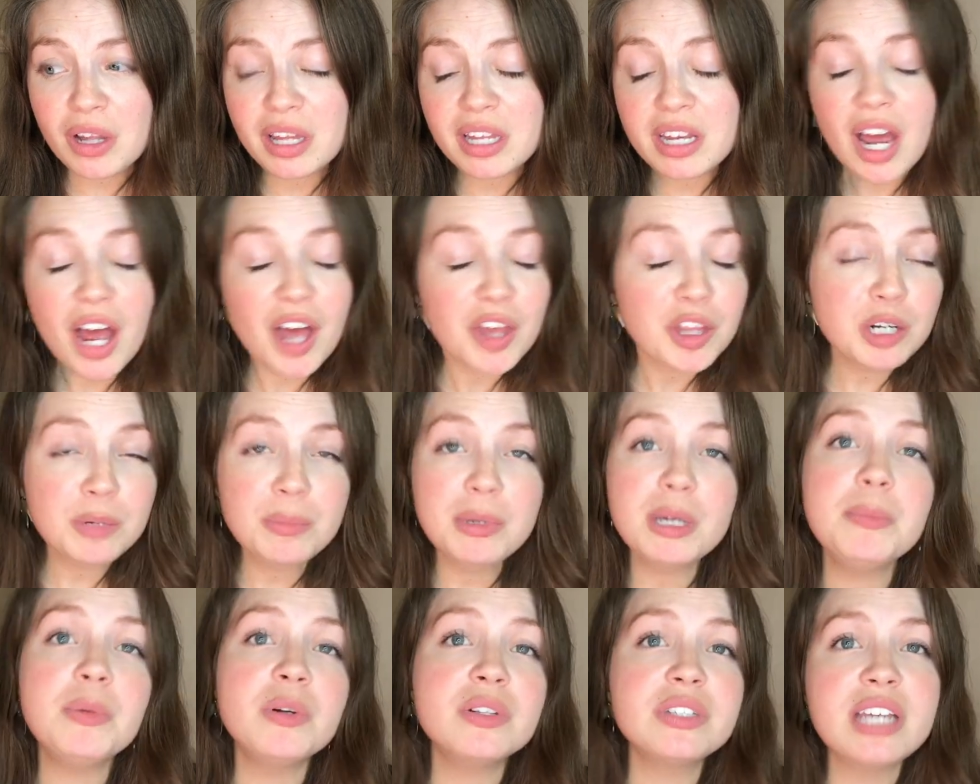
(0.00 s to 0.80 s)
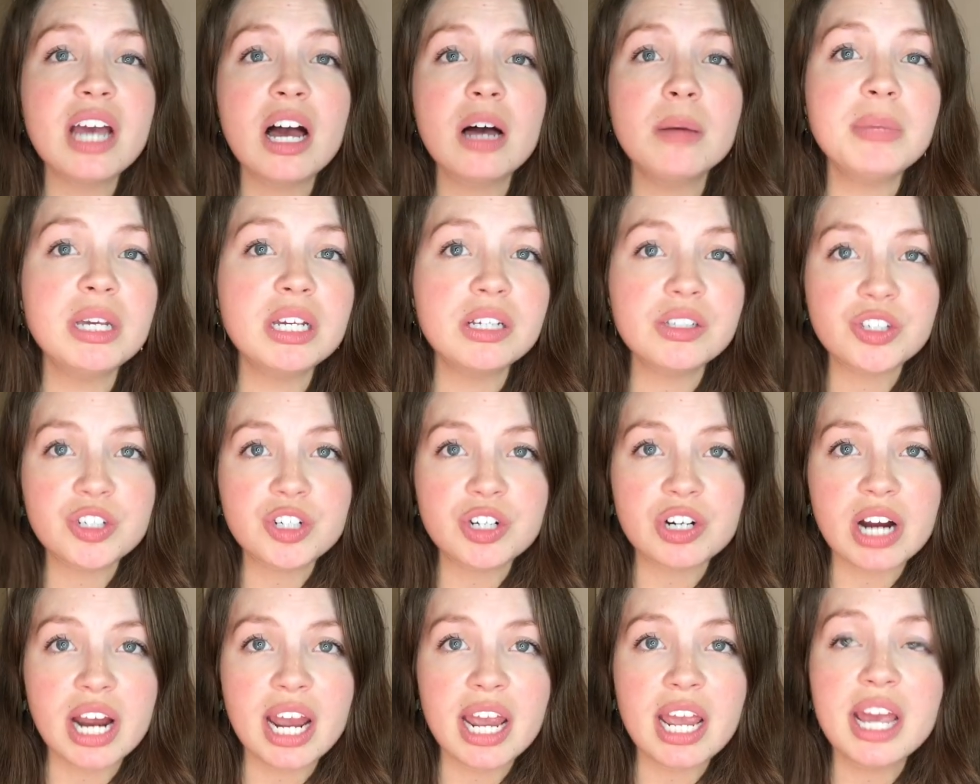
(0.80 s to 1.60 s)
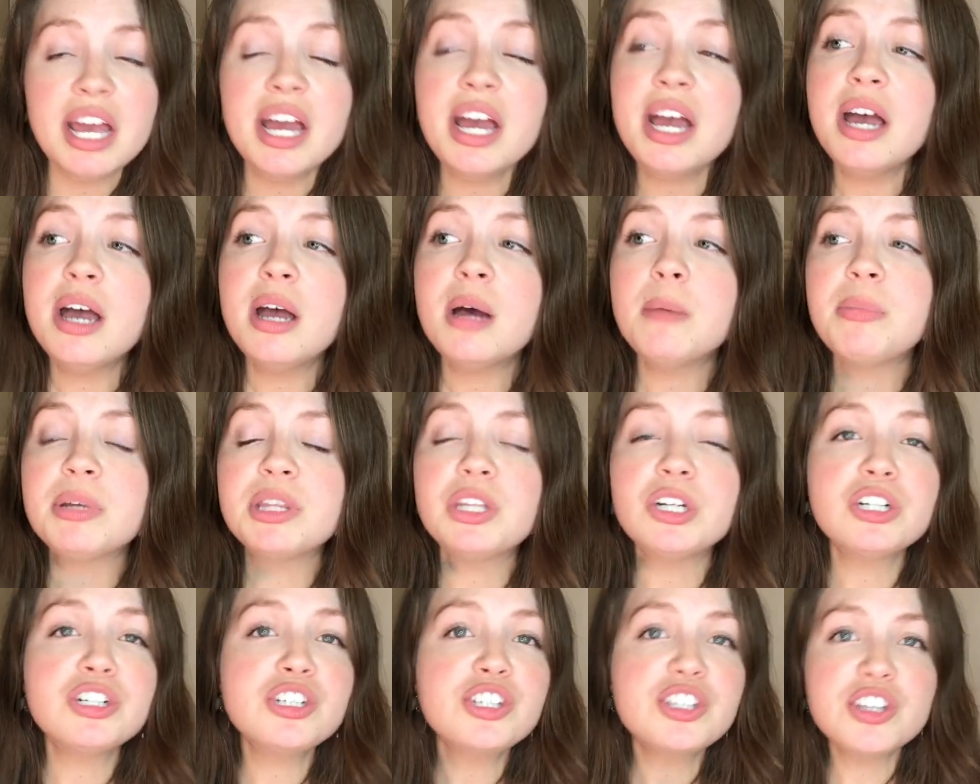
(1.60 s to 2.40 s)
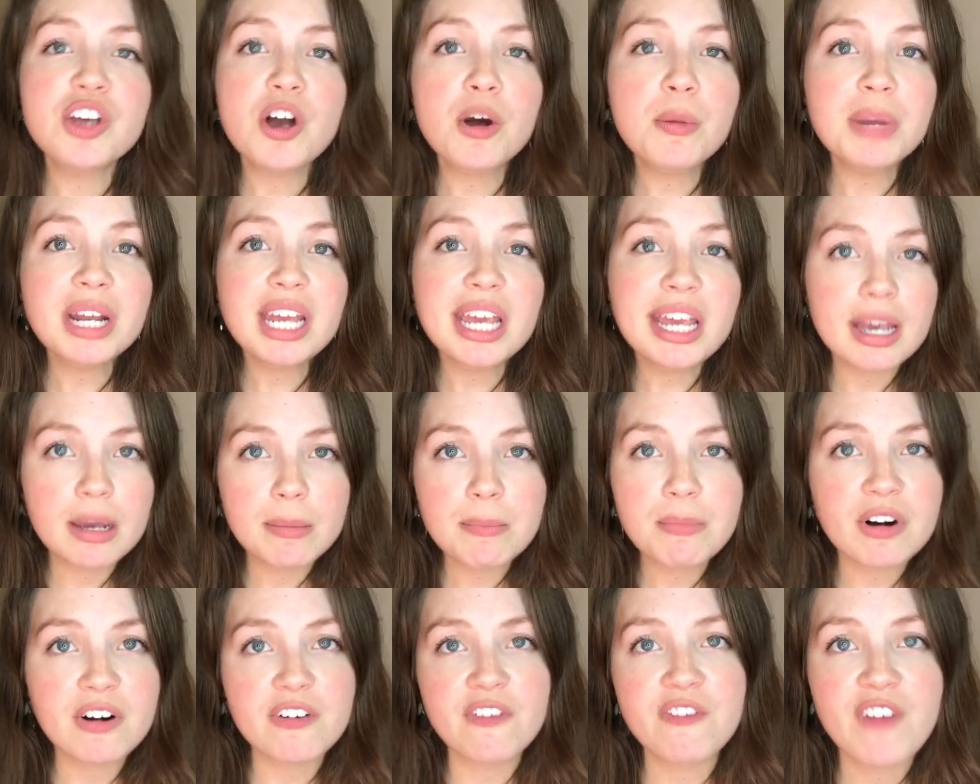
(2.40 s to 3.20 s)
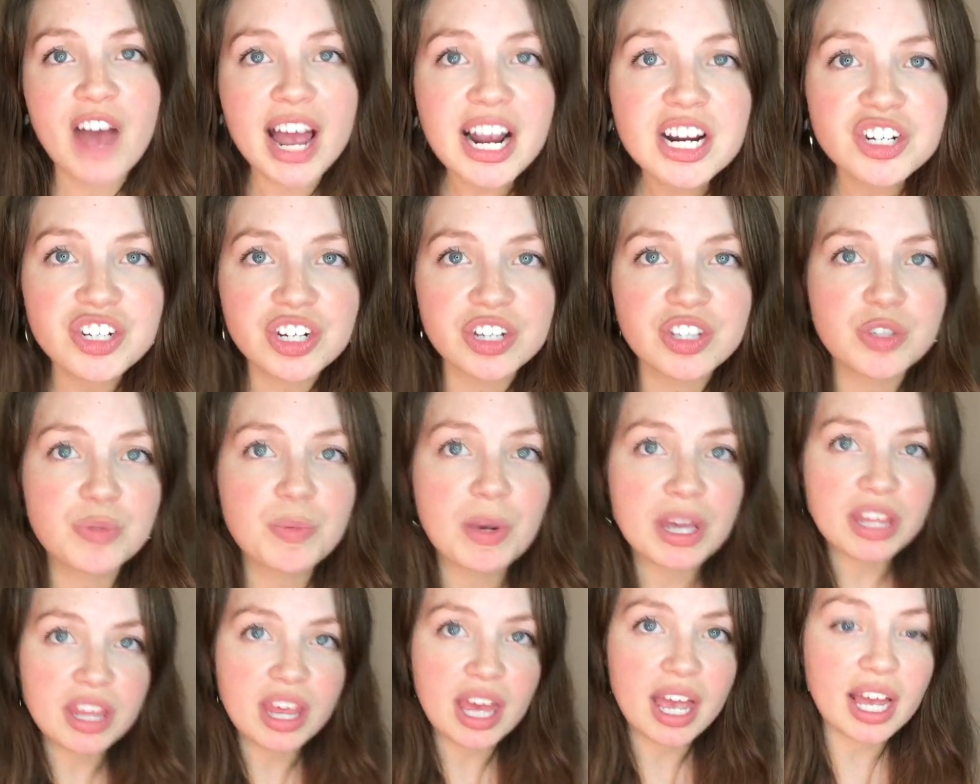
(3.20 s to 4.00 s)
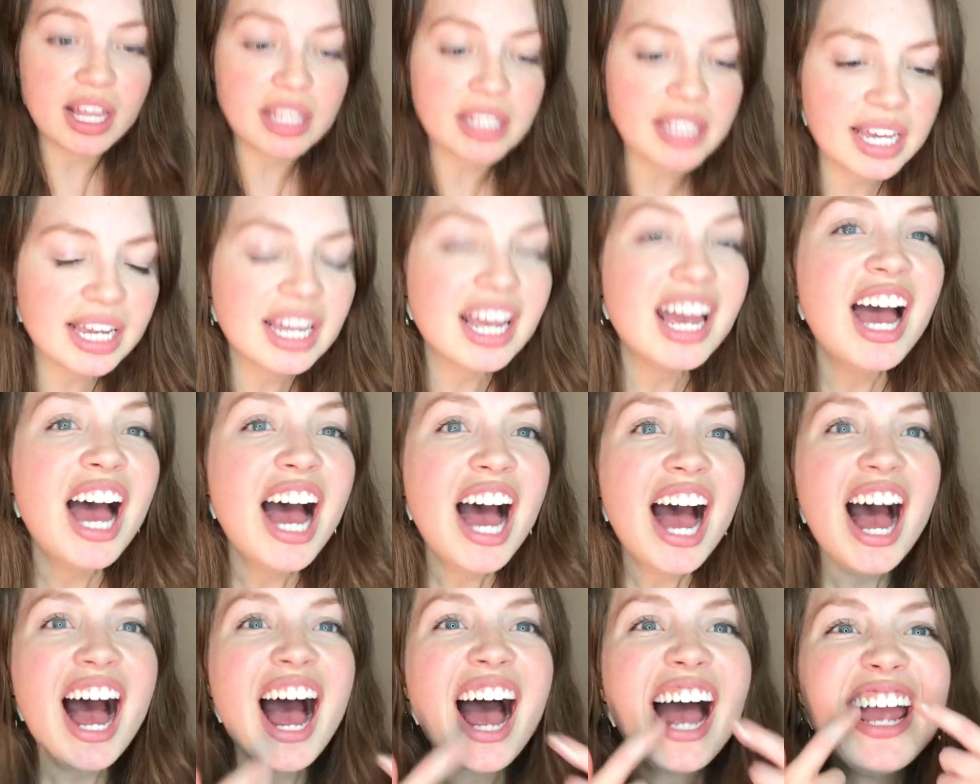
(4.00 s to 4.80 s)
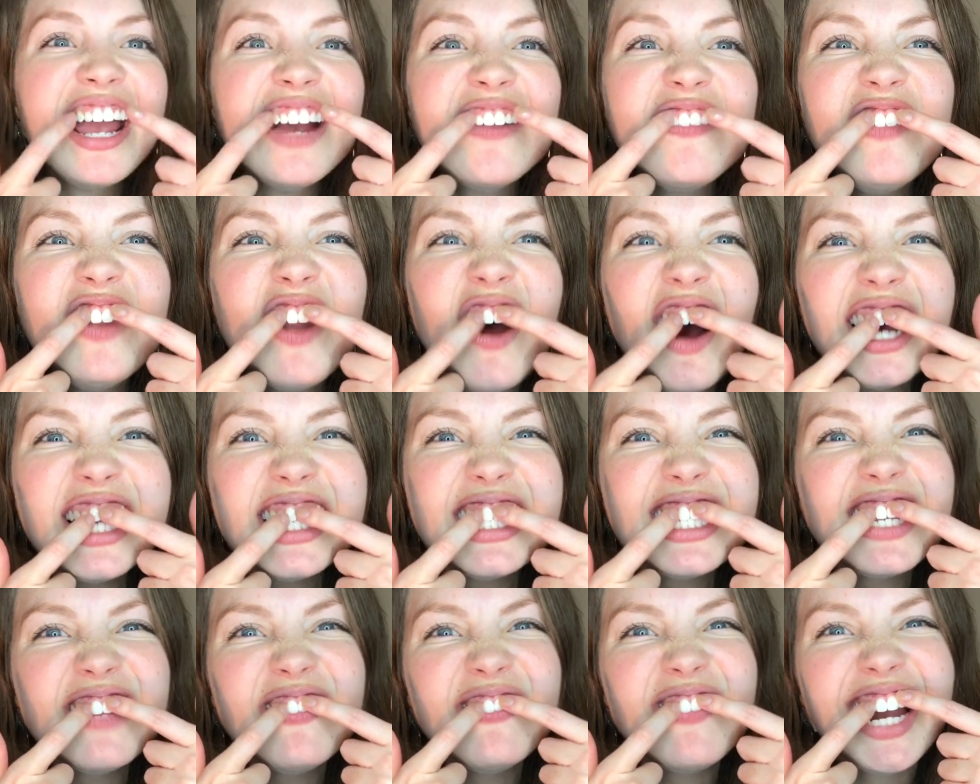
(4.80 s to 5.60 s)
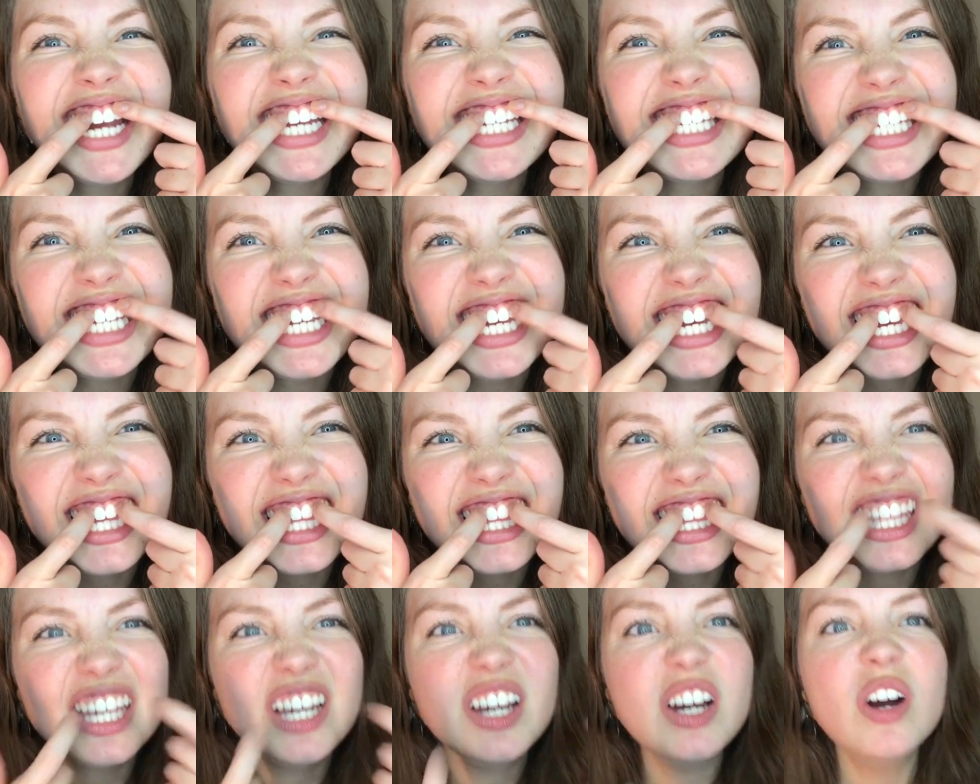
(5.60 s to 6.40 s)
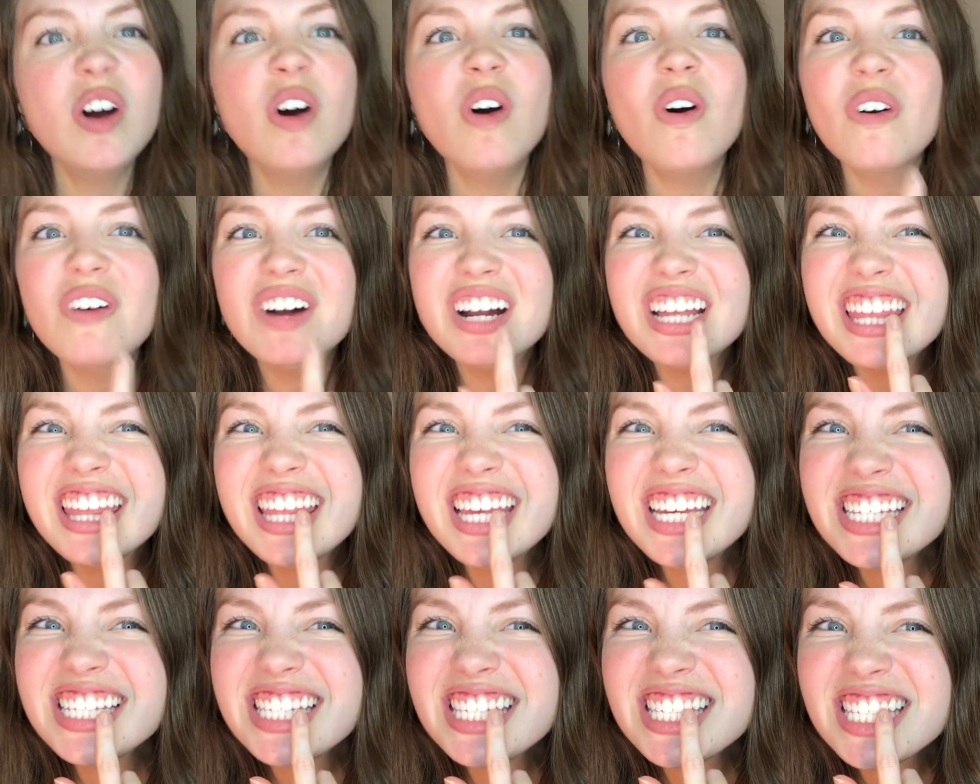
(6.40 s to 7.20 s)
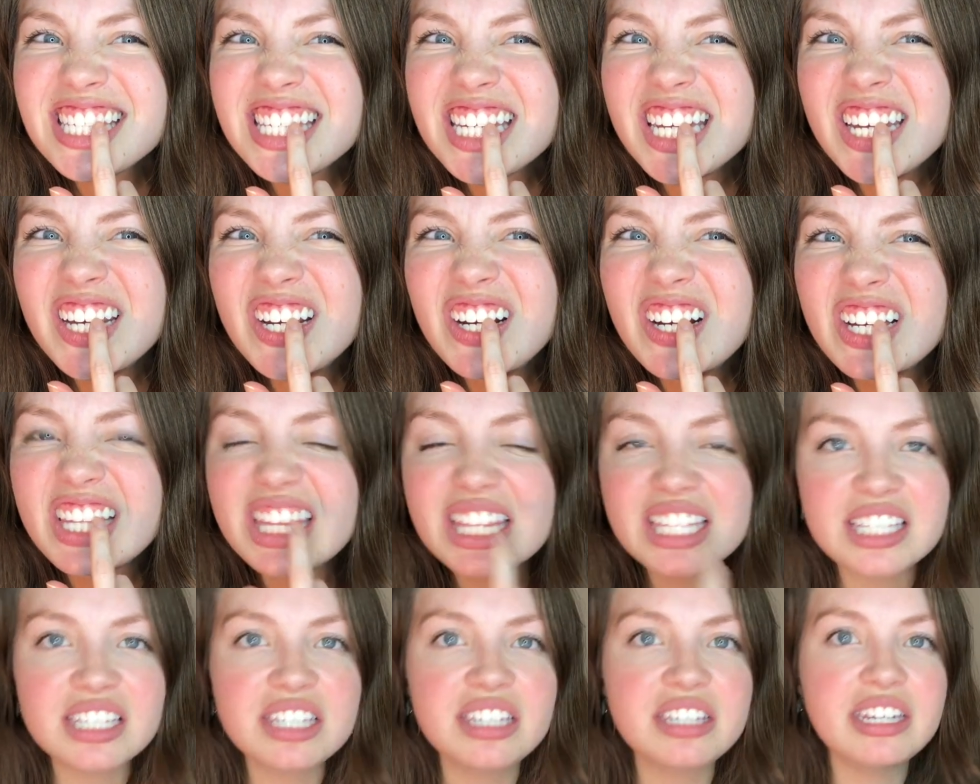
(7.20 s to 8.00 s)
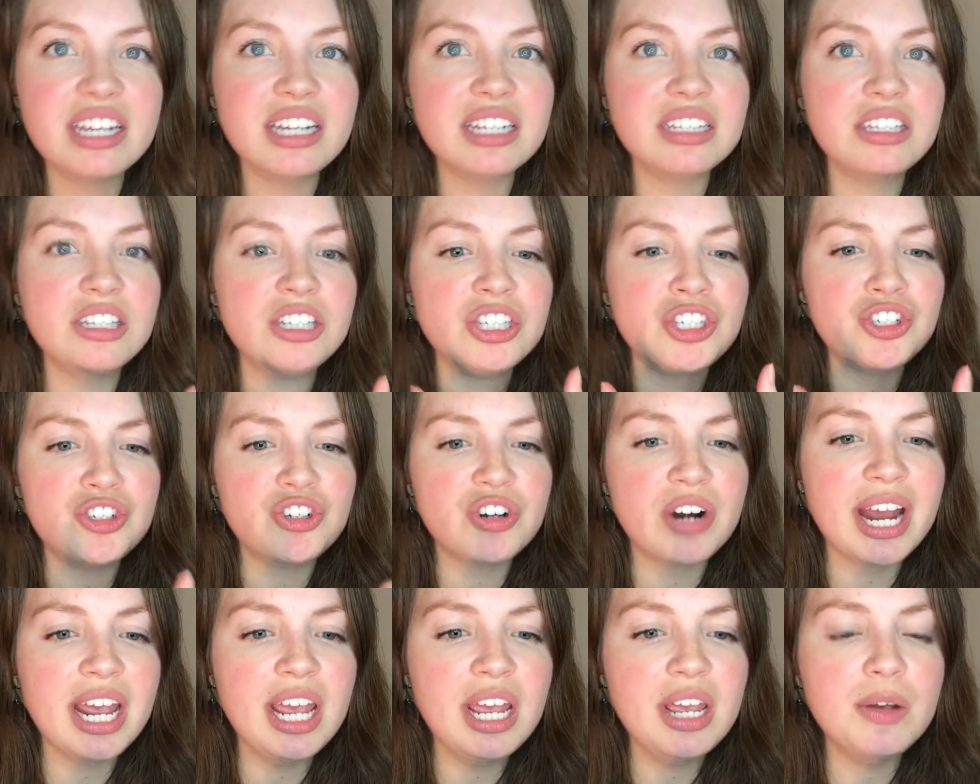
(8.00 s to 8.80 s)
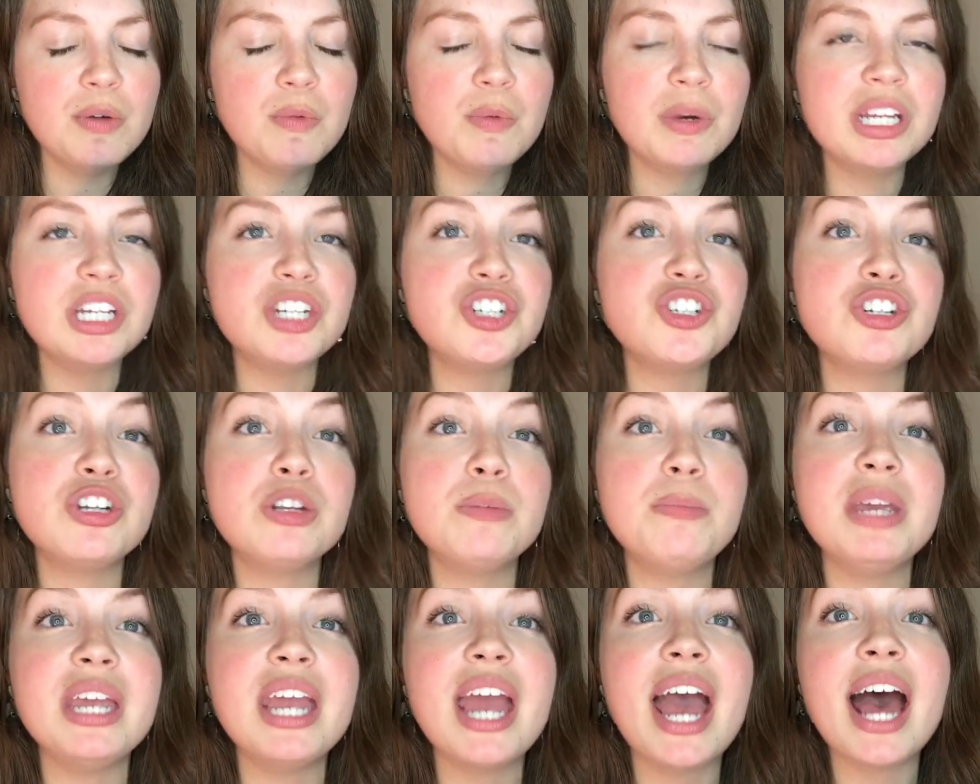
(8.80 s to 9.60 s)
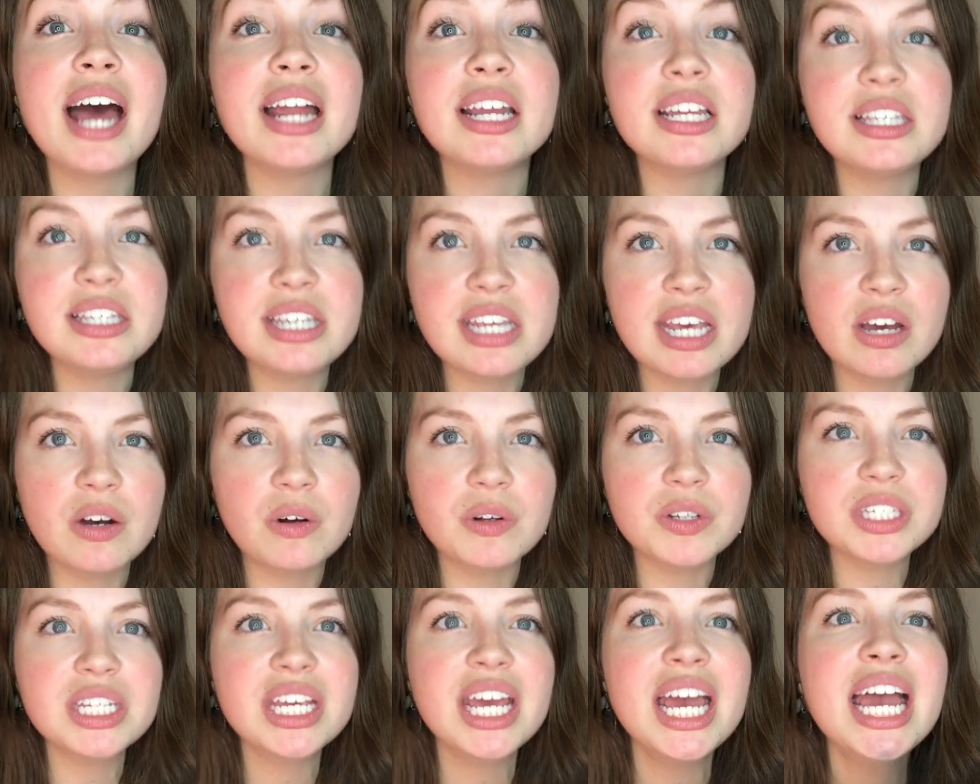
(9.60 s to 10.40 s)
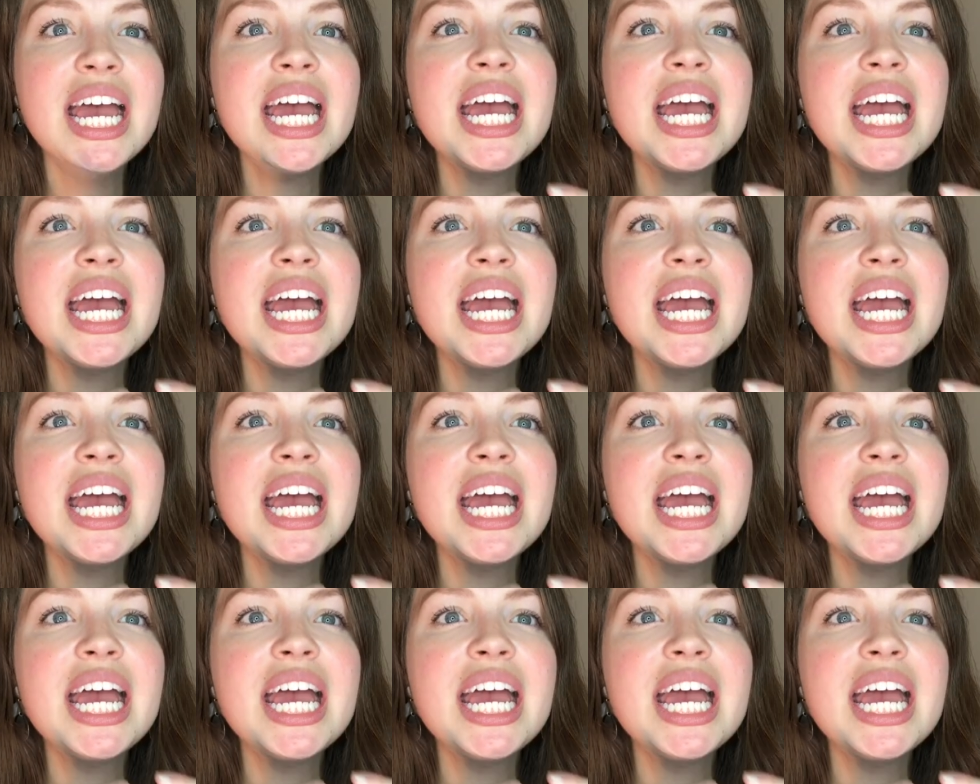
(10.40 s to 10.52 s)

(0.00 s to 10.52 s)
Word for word: and other people tell me it's great, but there's so many imperfections with it. Like I have knots in my teeth or this tooth sits straight when it should be at a tilt.